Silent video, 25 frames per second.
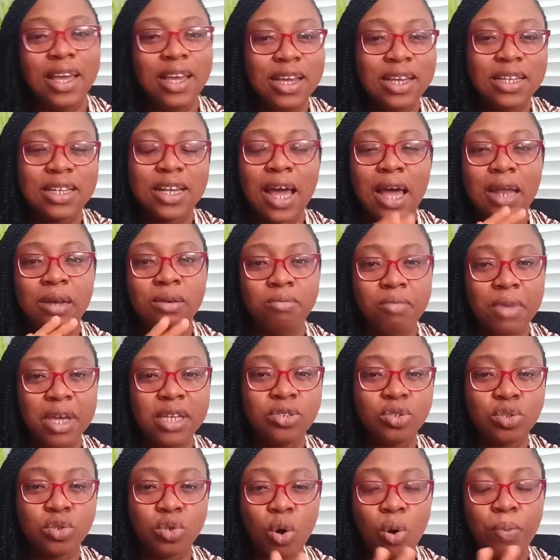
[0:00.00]
it can
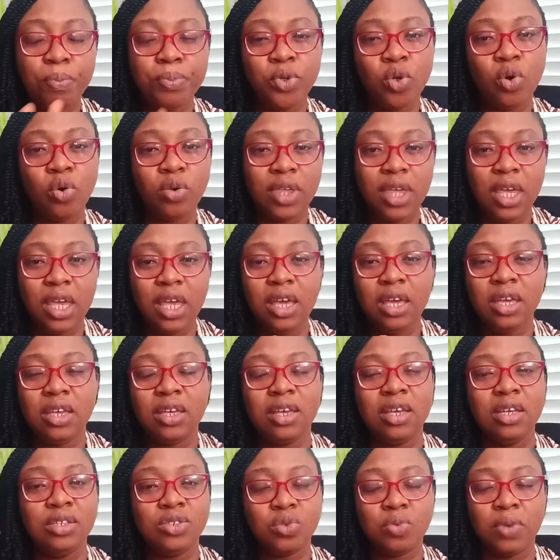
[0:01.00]
mess up your cake.
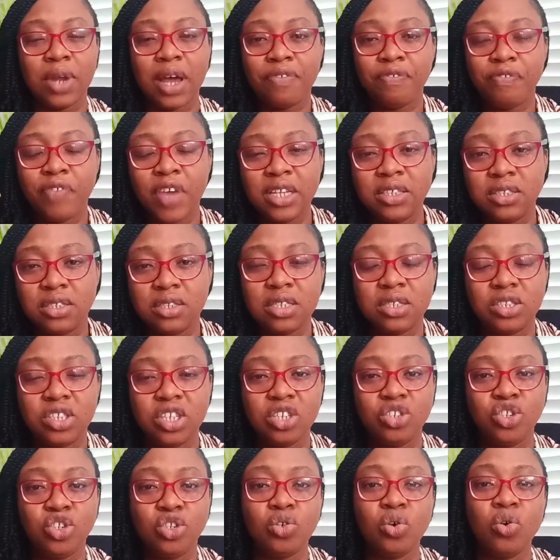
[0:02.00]
It would affect the
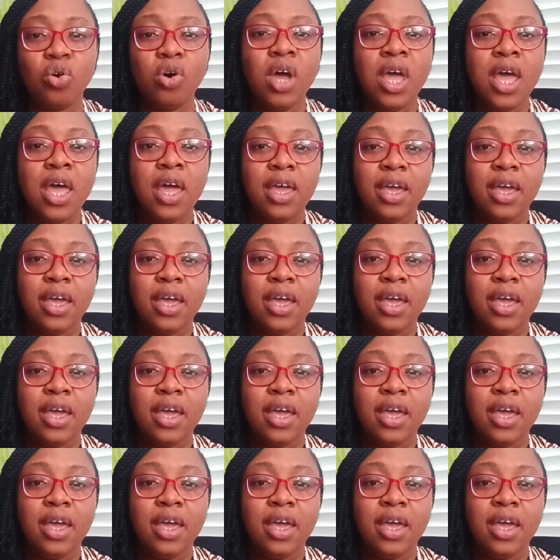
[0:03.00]
texture.